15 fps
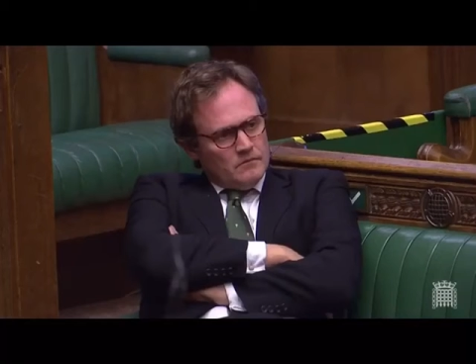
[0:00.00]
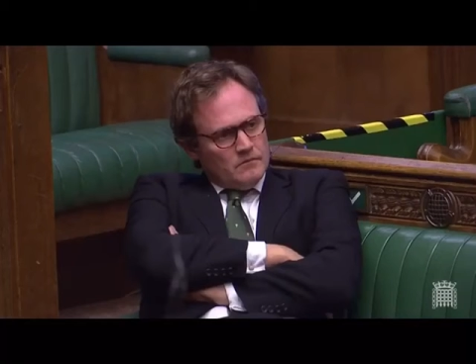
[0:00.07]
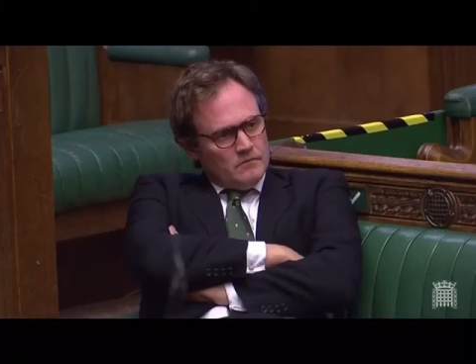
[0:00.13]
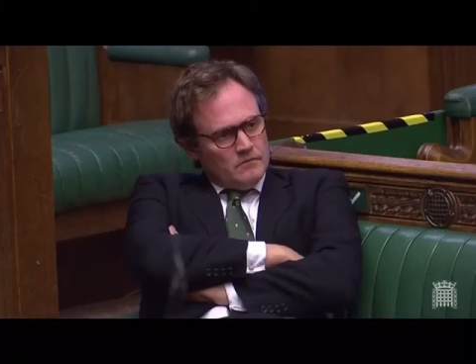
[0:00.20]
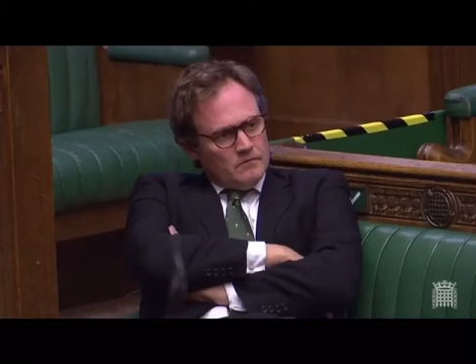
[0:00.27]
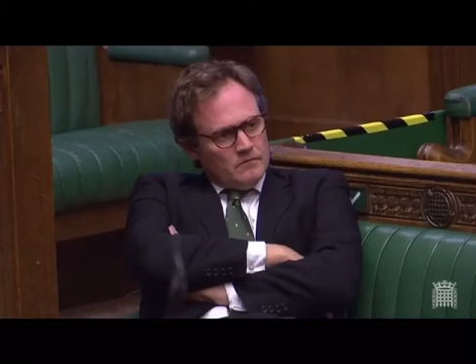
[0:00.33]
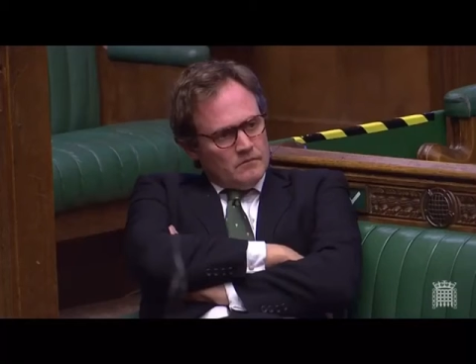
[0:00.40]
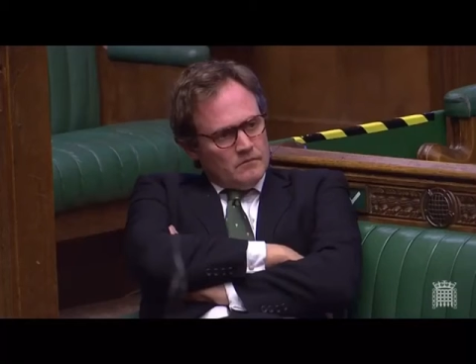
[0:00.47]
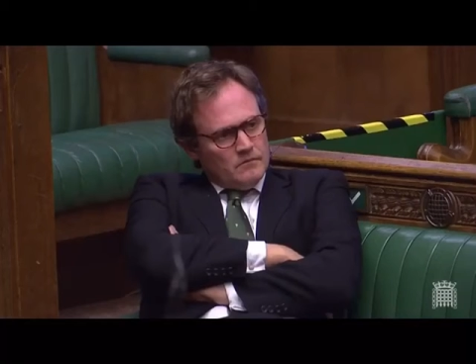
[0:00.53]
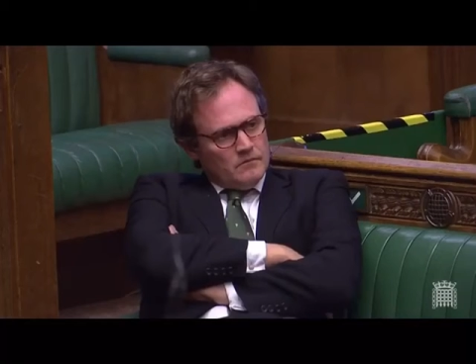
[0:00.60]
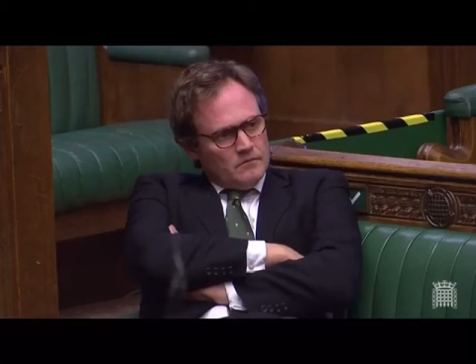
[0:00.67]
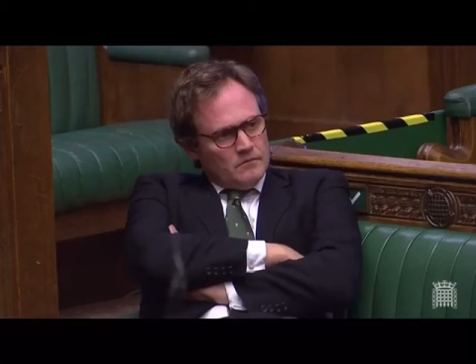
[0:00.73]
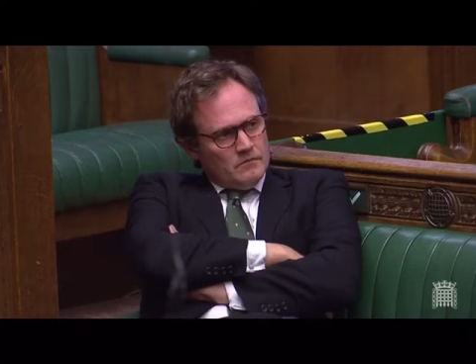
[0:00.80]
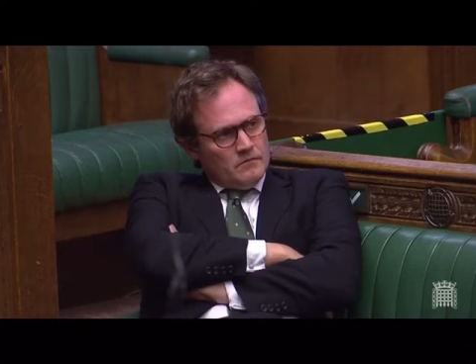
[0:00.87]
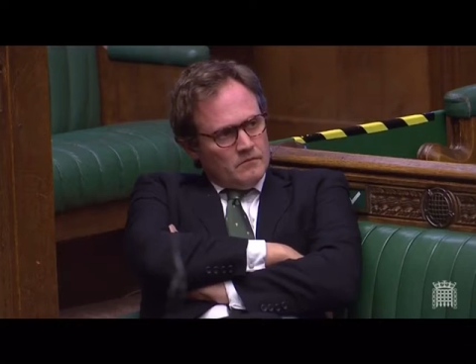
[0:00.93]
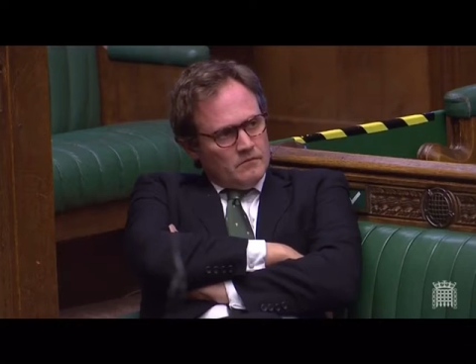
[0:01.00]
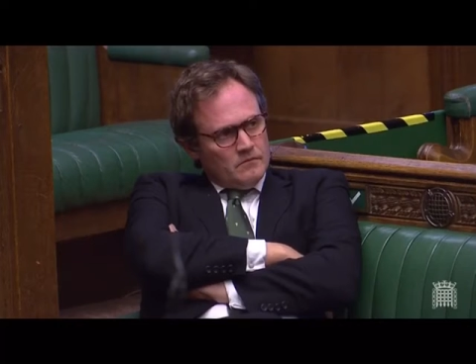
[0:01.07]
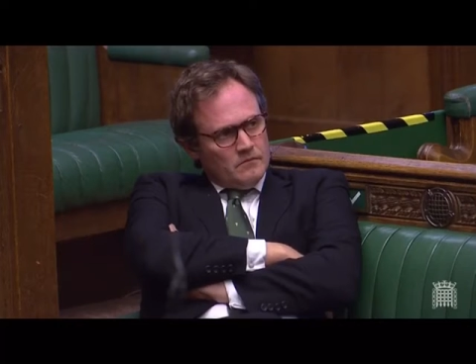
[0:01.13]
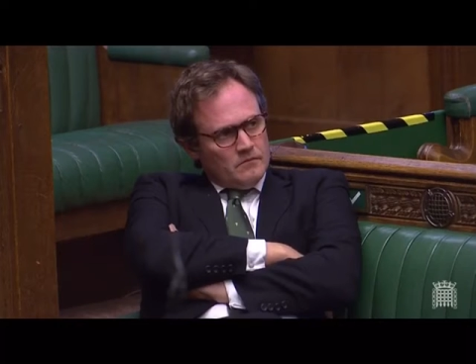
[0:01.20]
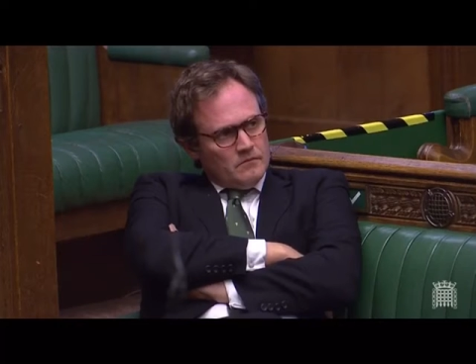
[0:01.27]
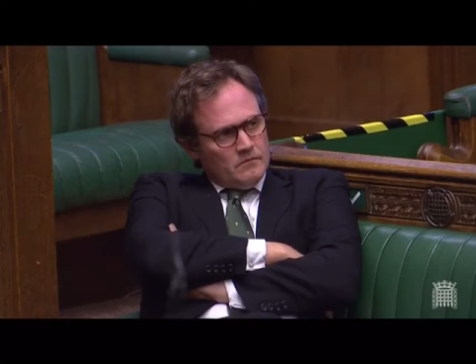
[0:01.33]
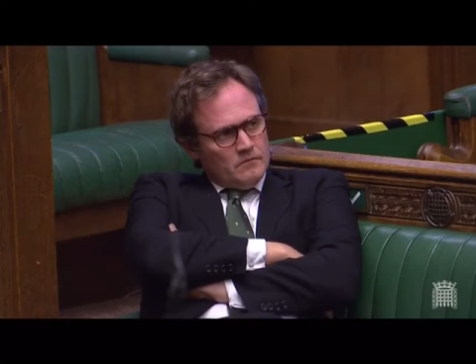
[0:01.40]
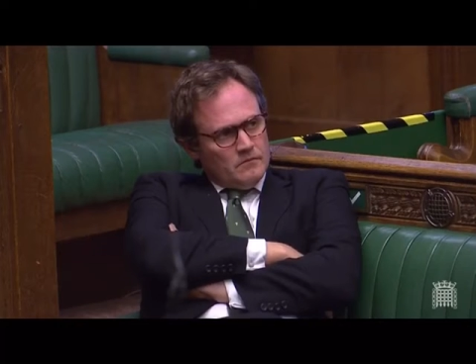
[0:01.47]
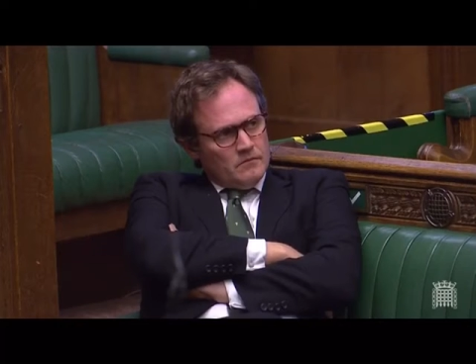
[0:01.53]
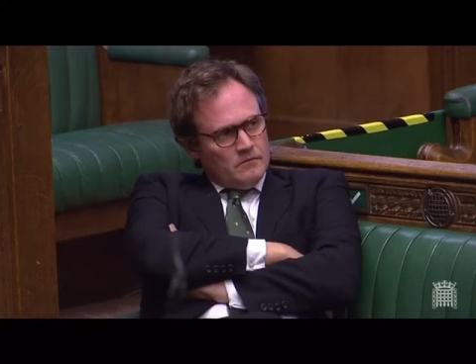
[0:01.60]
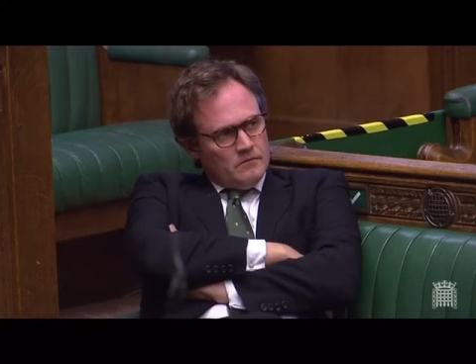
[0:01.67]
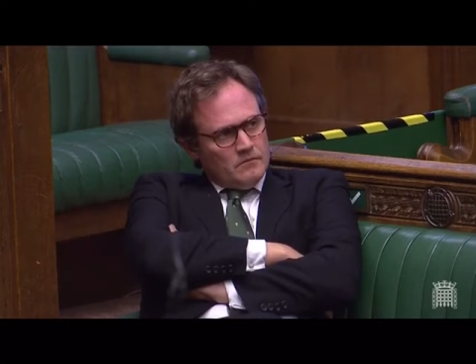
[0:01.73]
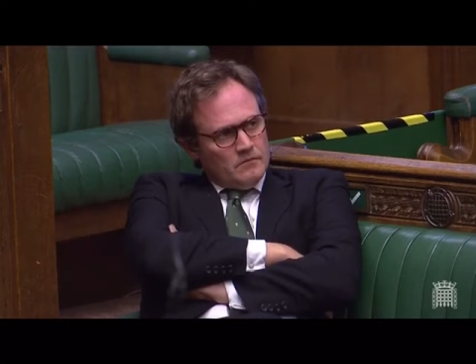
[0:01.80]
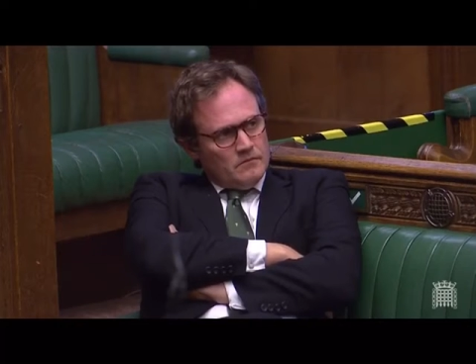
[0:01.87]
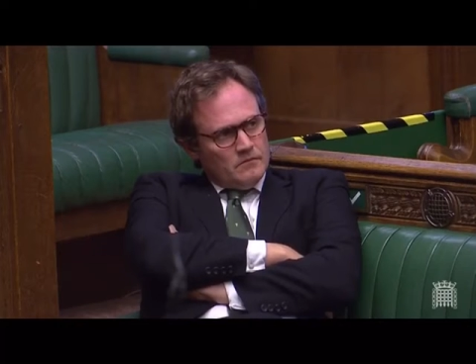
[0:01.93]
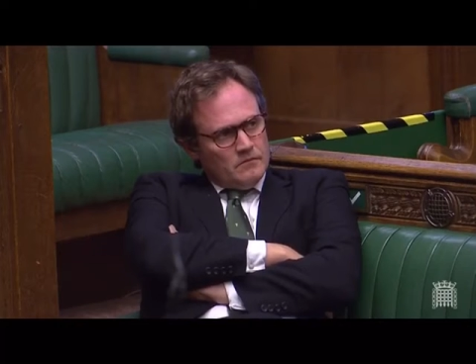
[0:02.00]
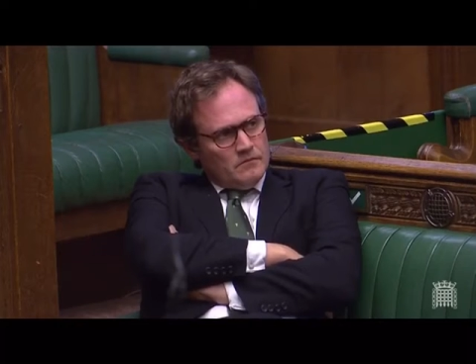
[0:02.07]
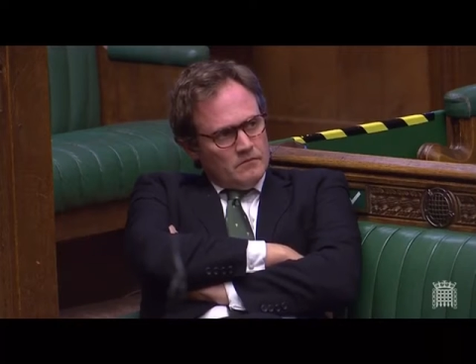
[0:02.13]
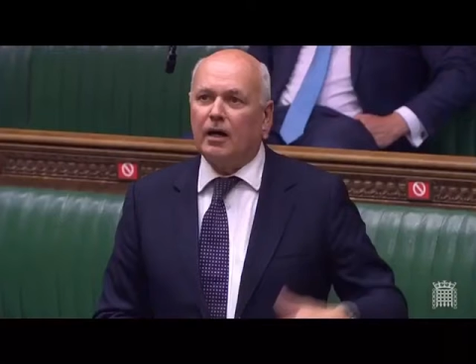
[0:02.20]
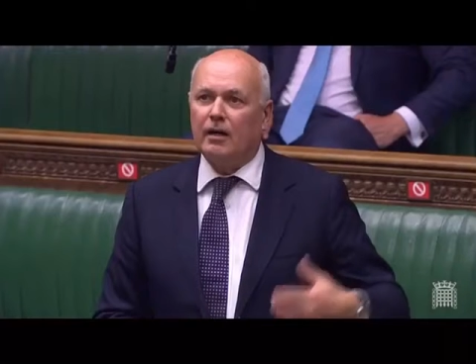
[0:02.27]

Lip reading: But the issue really is that the Uyghurs and the